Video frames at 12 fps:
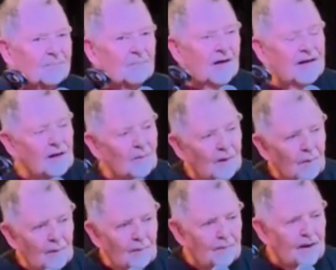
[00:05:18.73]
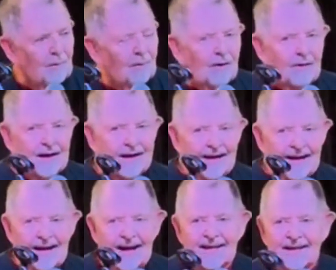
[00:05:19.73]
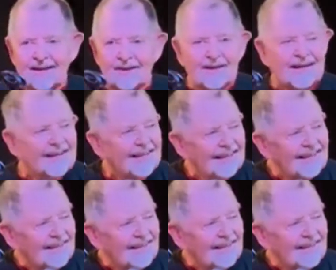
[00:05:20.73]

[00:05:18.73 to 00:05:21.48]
But anyway, they were all kind of looking